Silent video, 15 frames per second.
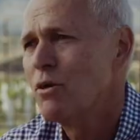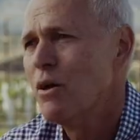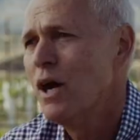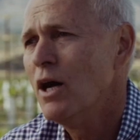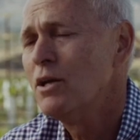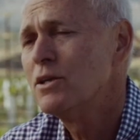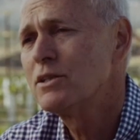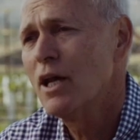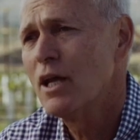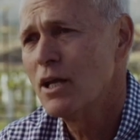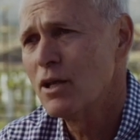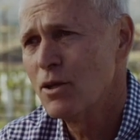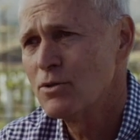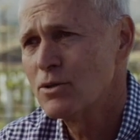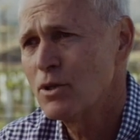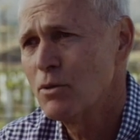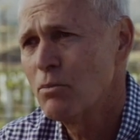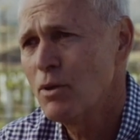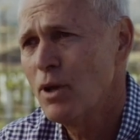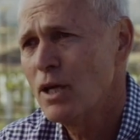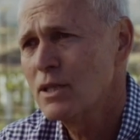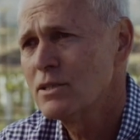So understanding those
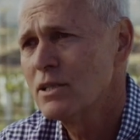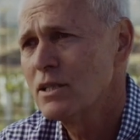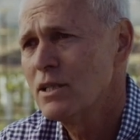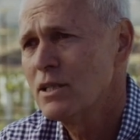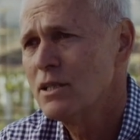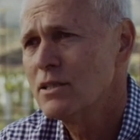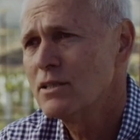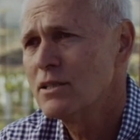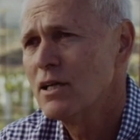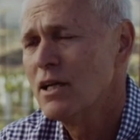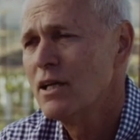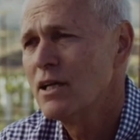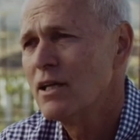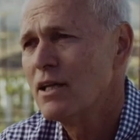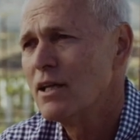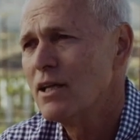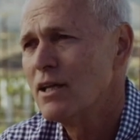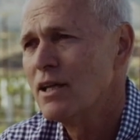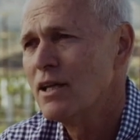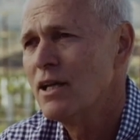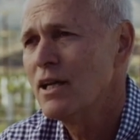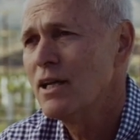complexities,
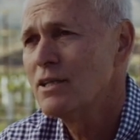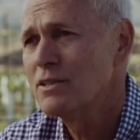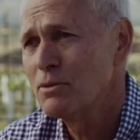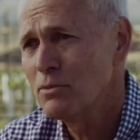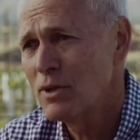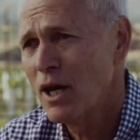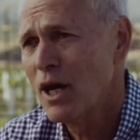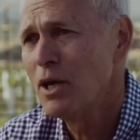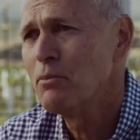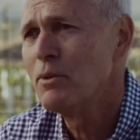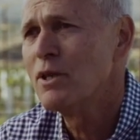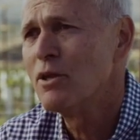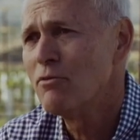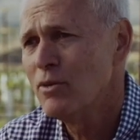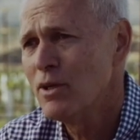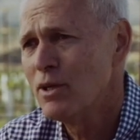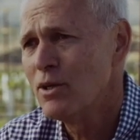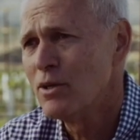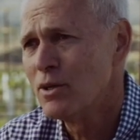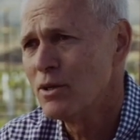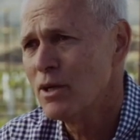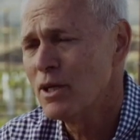getting some time in the
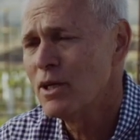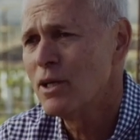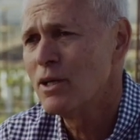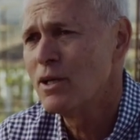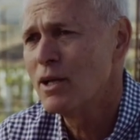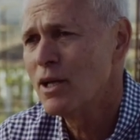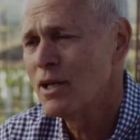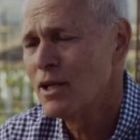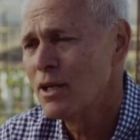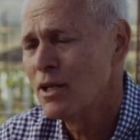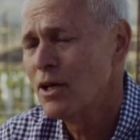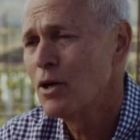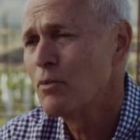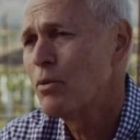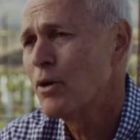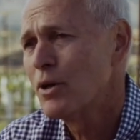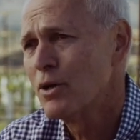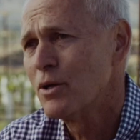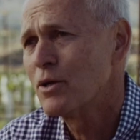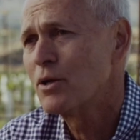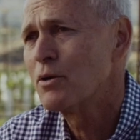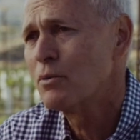vineyard in the young
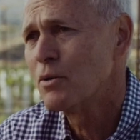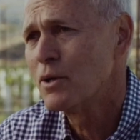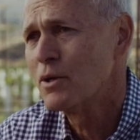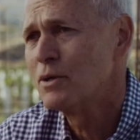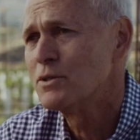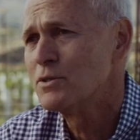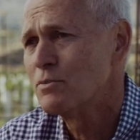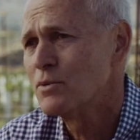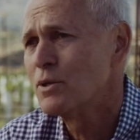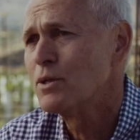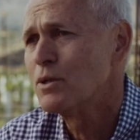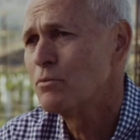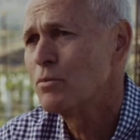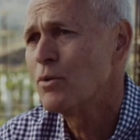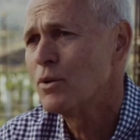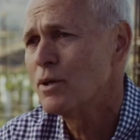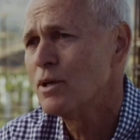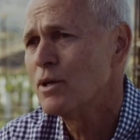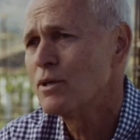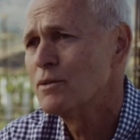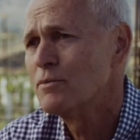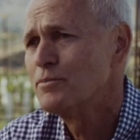part of your career is really
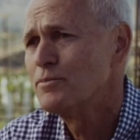important.